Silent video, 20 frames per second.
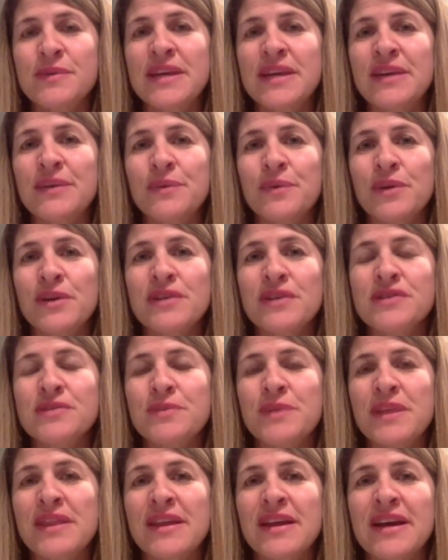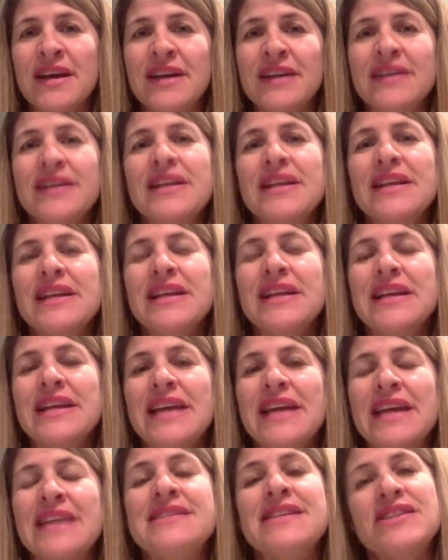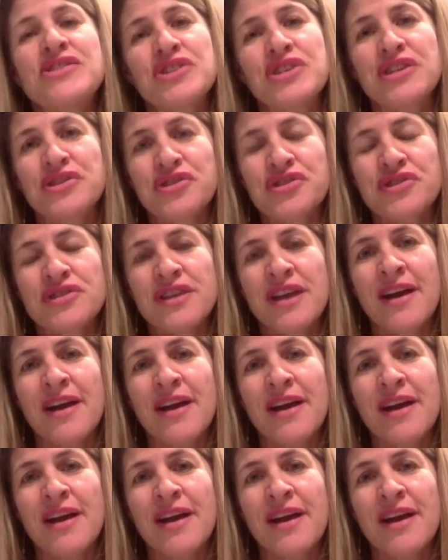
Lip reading: We worked with indigenous